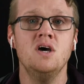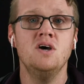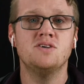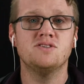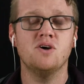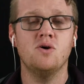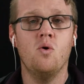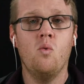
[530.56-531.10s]

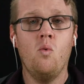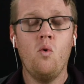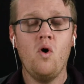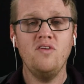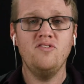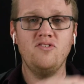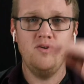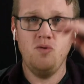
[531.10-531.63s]
So
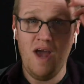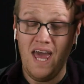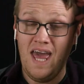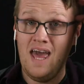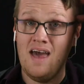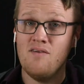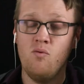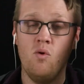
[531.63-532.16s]
once you
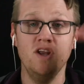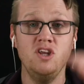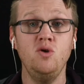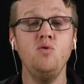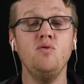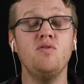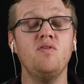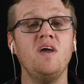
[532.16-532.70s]
have what you
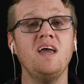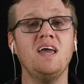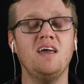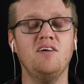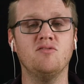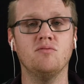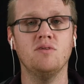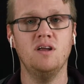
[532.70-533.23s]
think
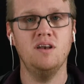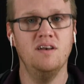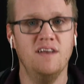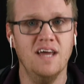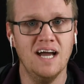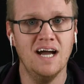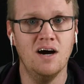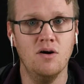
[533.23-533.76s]
is written
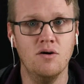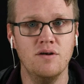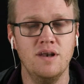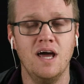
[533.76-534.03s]
down,